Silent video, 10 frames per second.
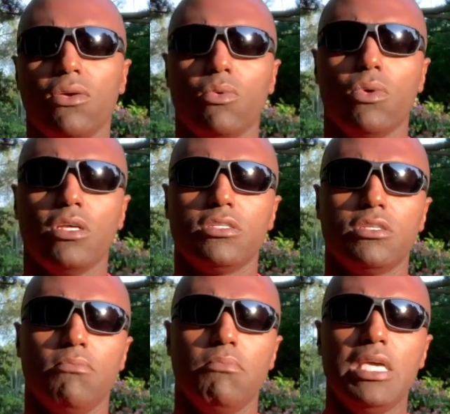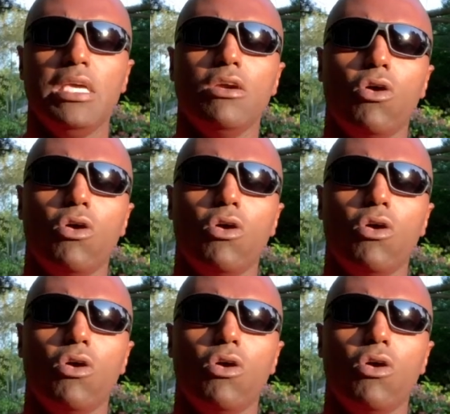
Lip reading: was to me